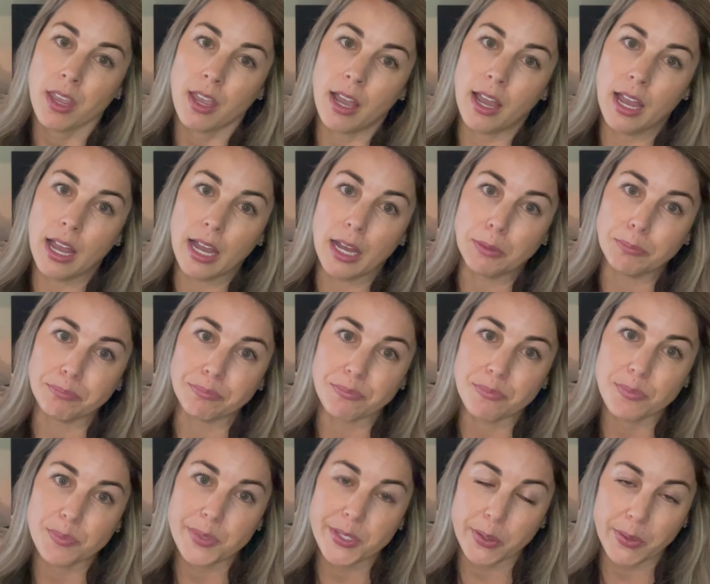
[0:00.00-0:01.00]
Um,
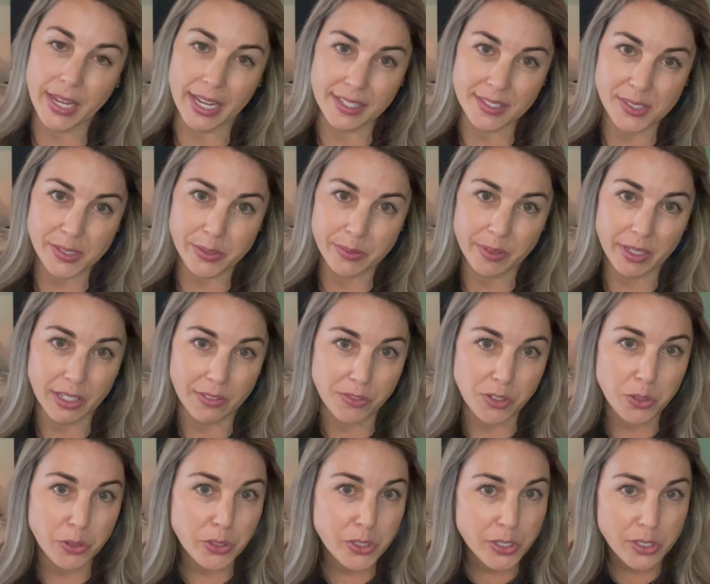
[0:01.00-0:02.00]
so yes, if
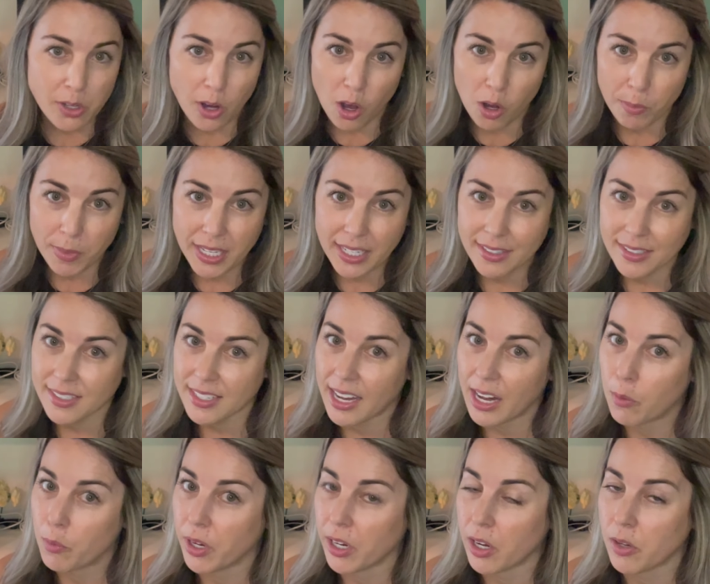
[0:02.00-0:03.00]
you just call me and say,
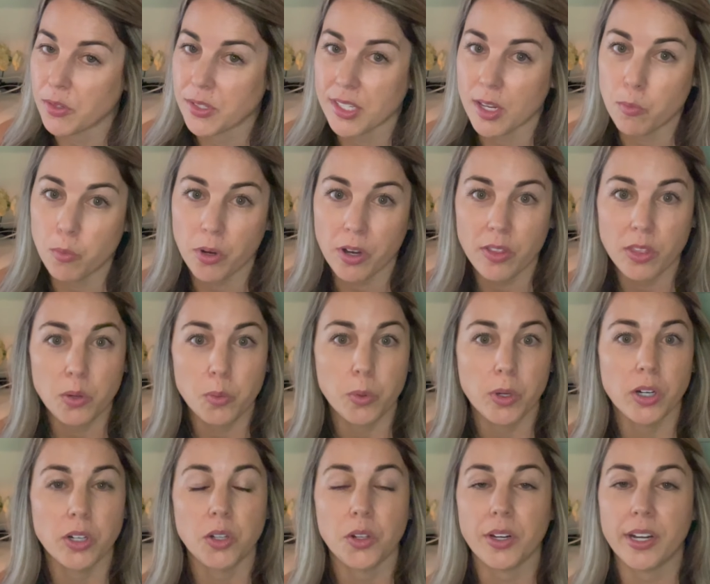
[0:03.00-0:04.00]
I want to go somewhere in the
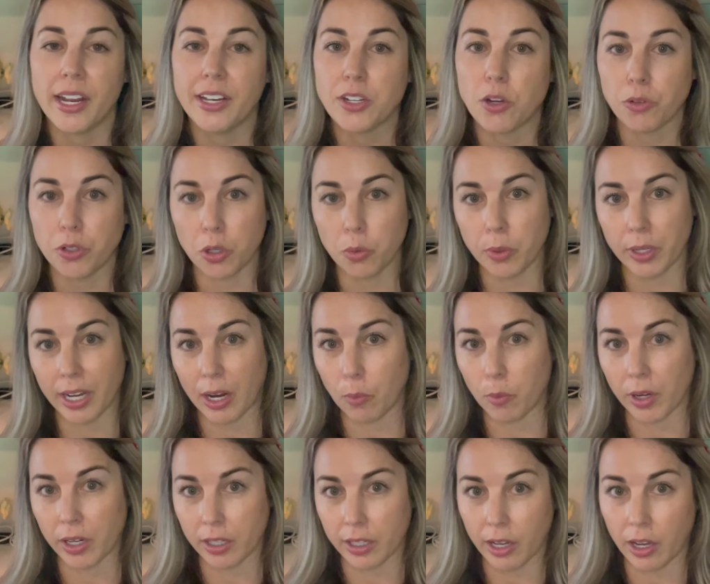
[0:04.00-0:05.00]
world and I don't know when I
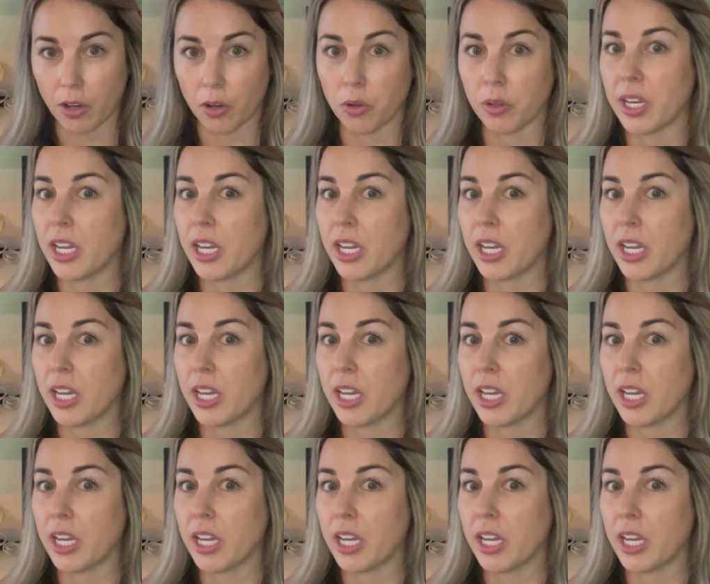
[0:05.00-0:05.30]
want to go,